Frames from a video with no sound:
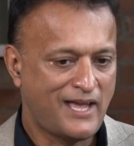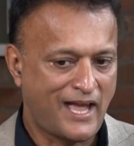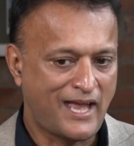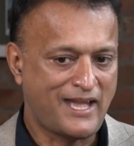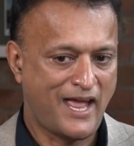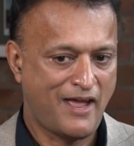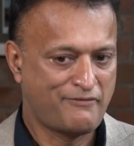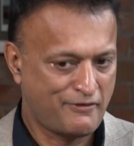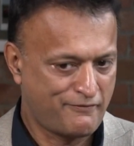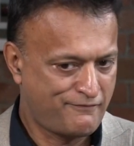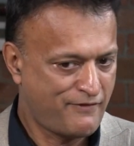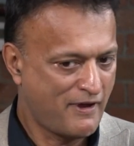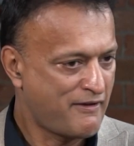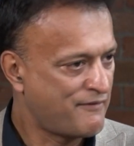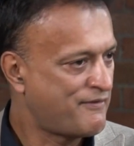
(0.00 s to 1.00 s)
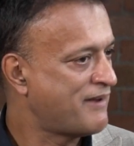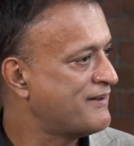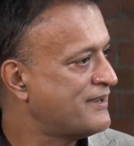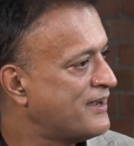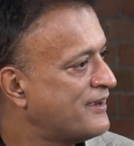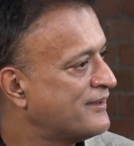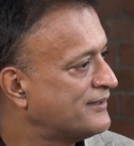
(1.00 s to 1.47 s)
and have a very, very
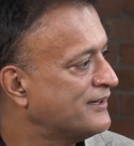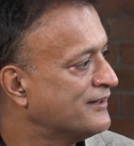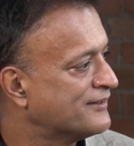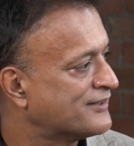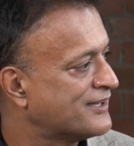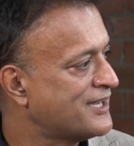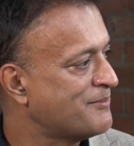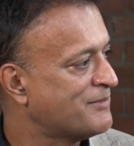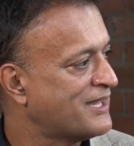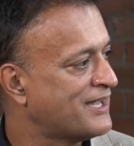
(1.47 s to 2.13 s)
nice little scheme